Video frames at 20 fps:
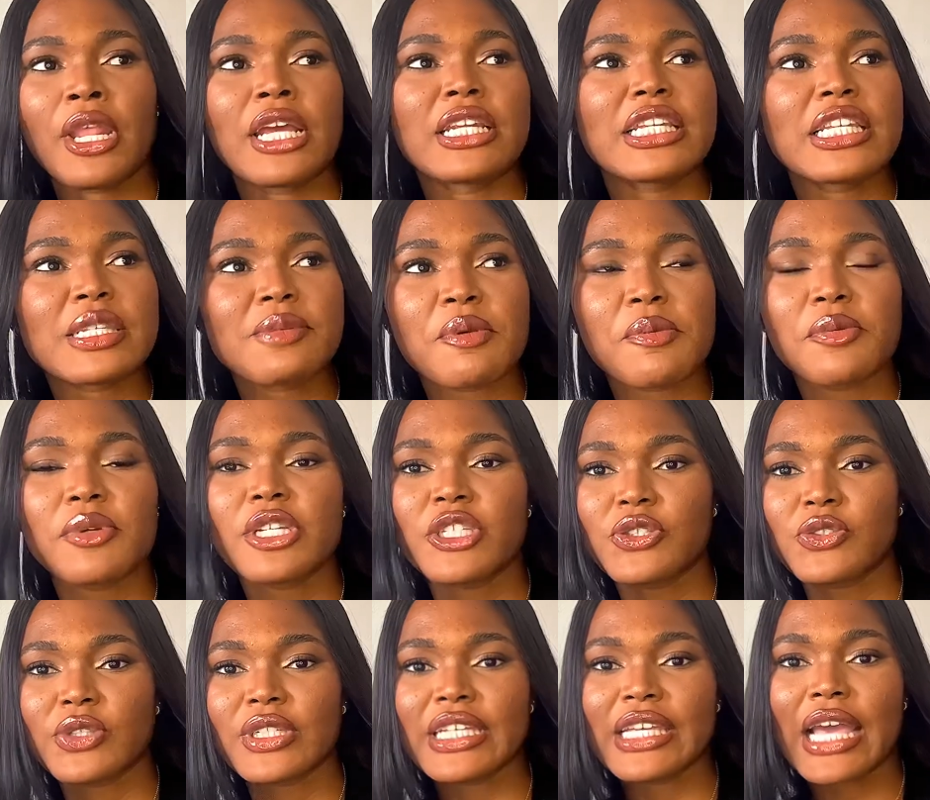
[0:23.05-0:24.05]
These people
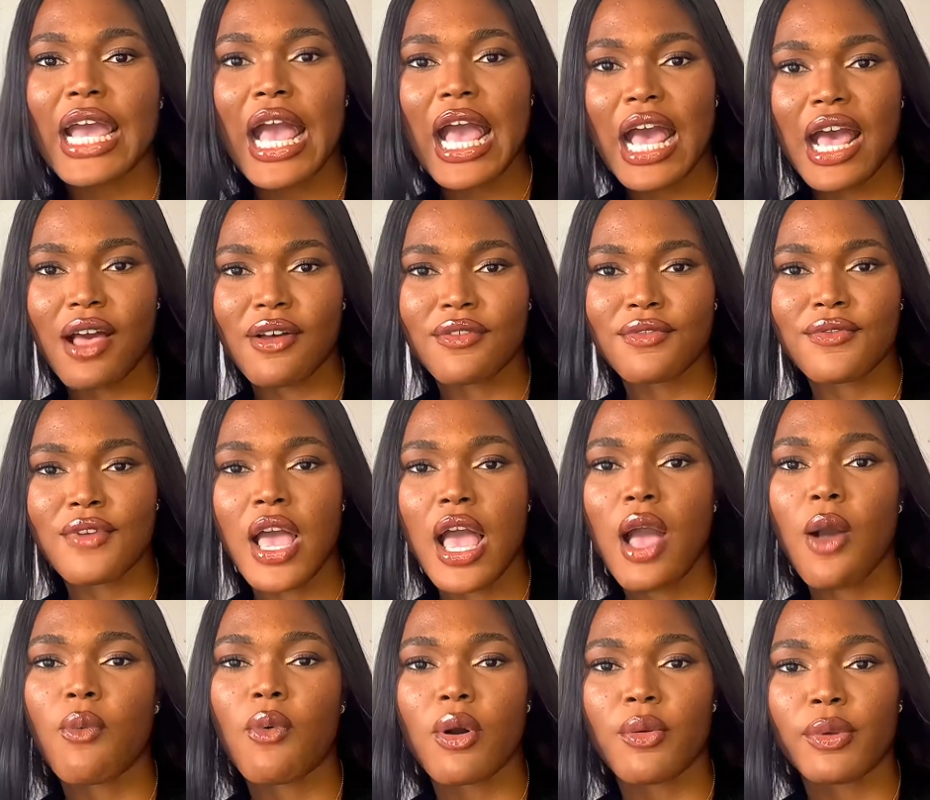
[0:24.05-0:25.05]
literally have
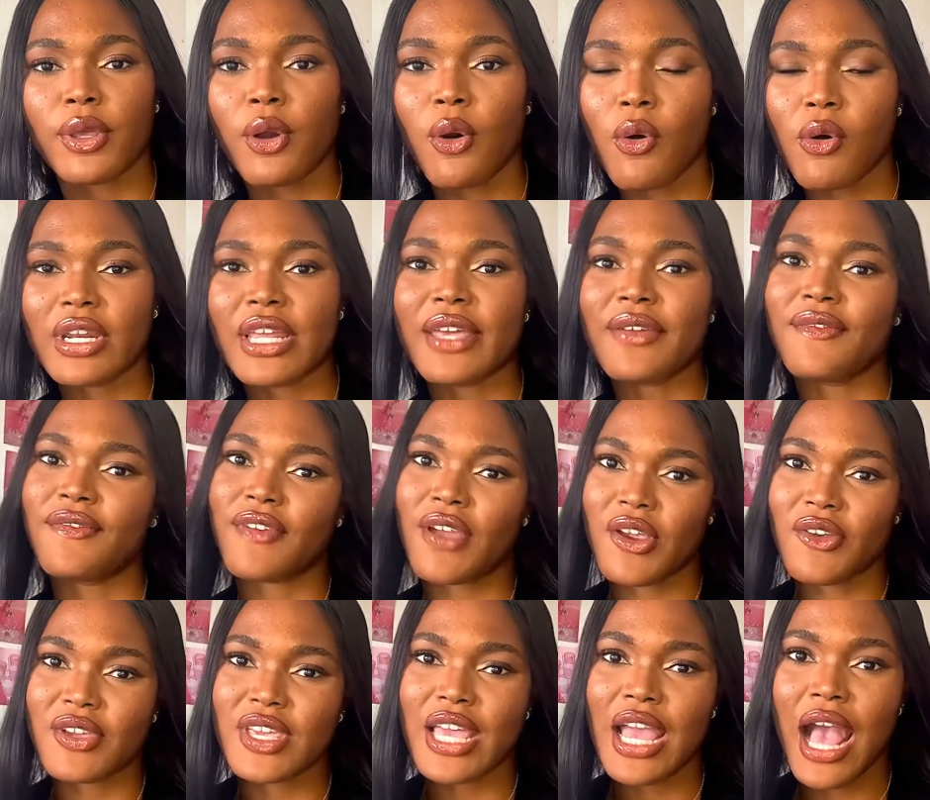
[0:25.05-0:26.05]
what we call a
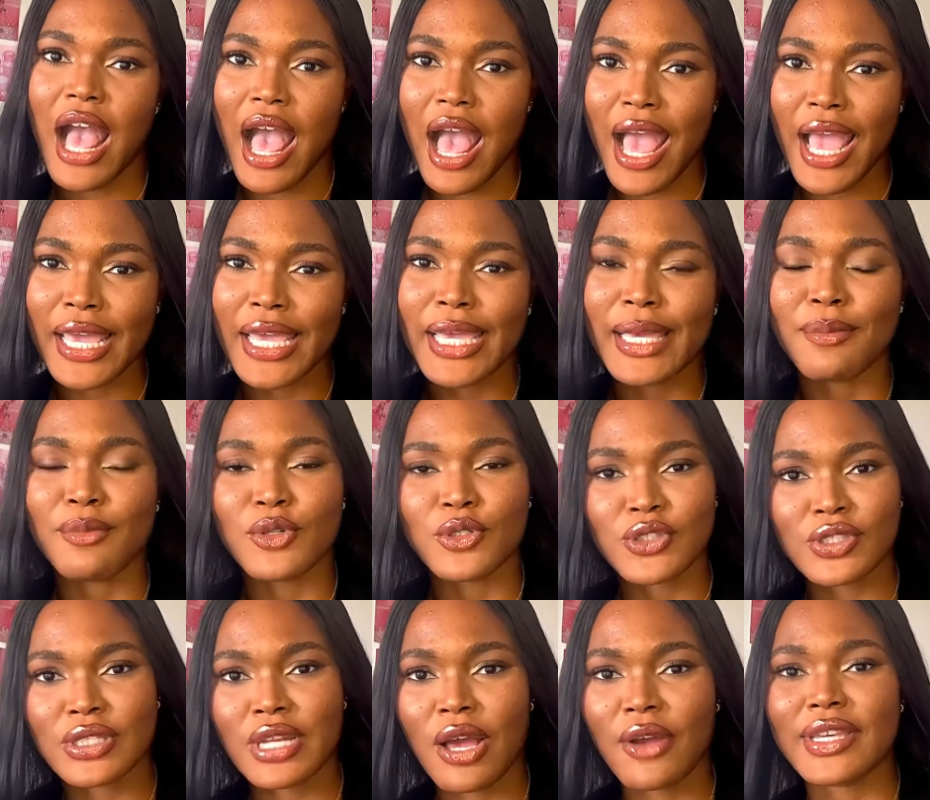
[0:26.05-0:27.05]
very high
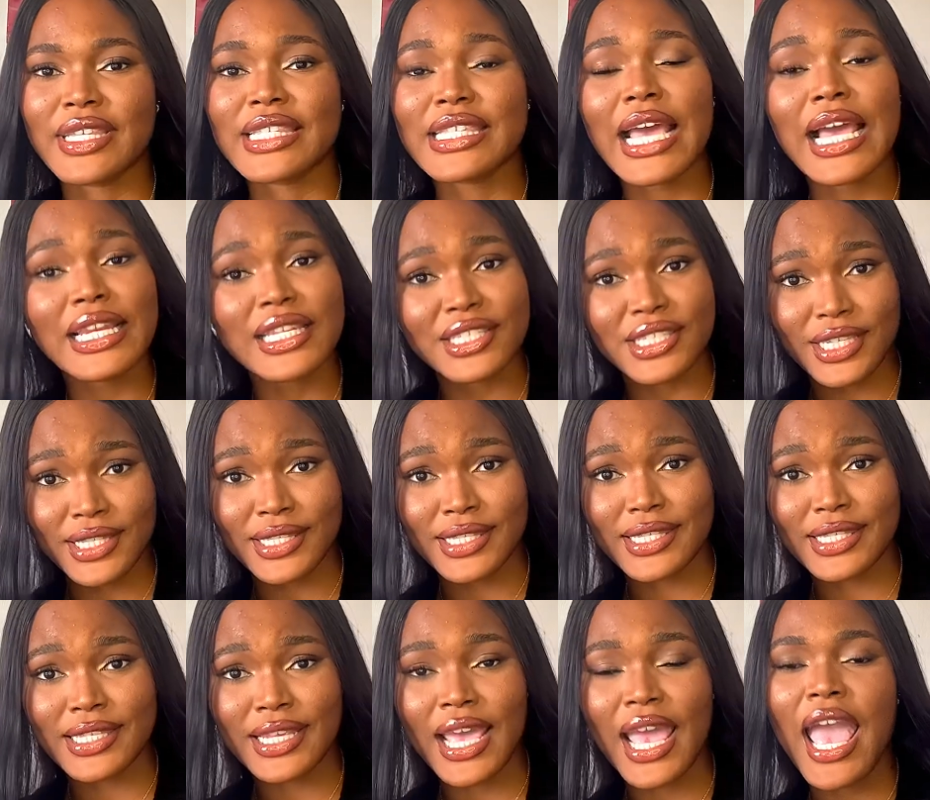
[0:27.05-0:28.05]
emotional
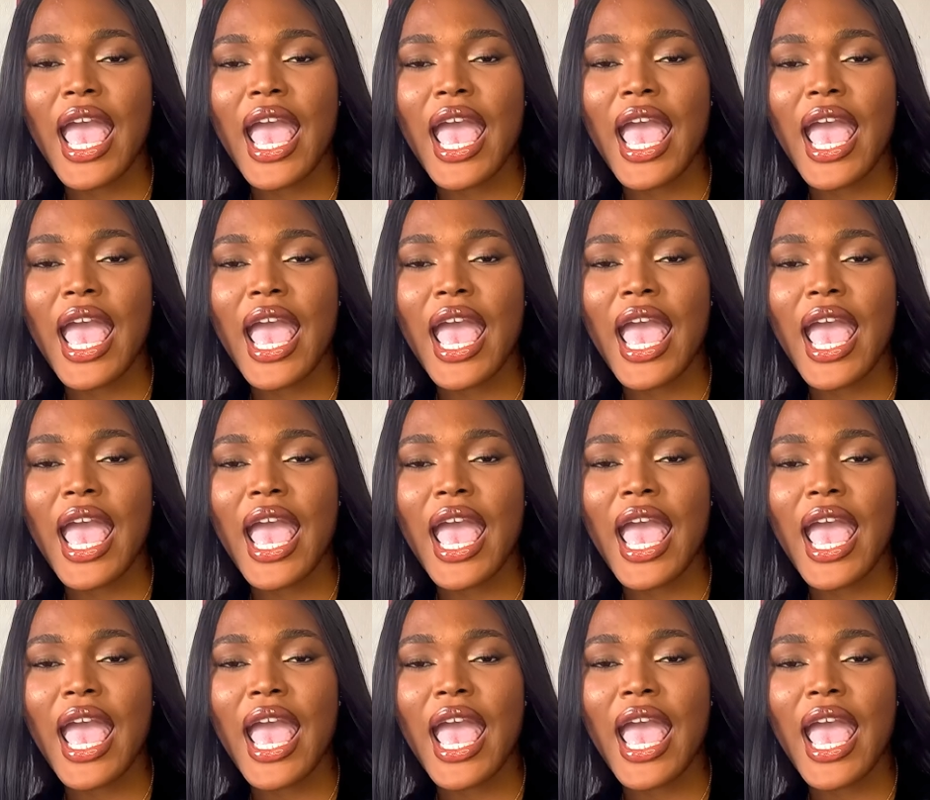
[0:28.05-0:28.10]
intelligence.